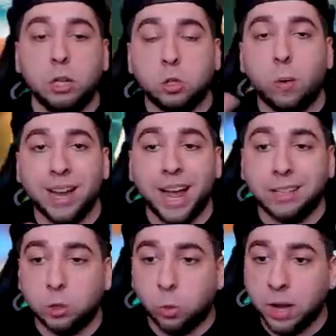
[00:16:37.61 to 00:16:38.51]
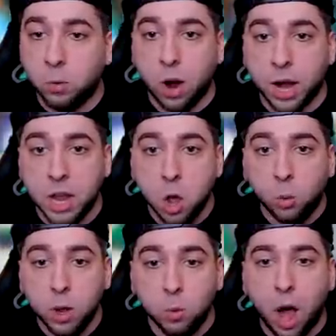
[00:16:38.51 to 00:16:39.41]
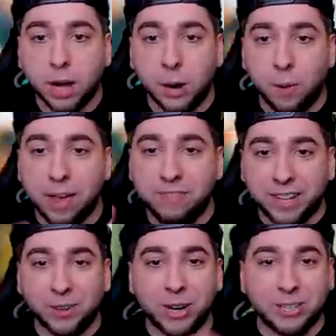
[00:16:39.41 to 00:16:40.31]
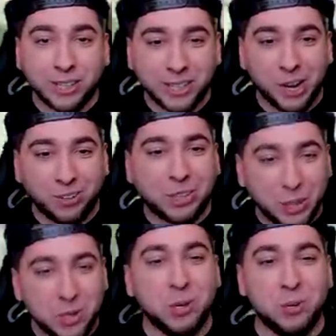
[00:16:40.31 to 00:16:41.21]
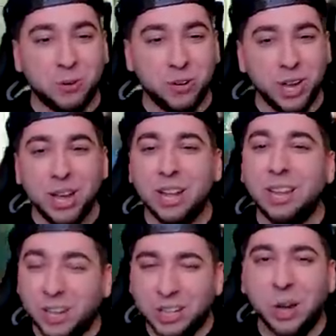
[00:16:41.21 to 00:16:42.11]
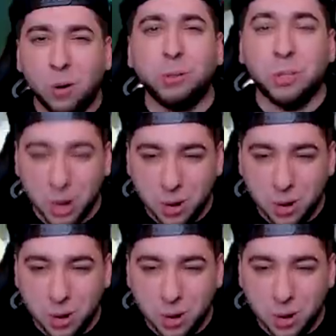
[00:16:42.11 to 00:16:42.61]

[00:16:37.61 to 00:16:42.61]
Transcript: 28 to 21. We walk away victorious. Look at those two. Look at those two.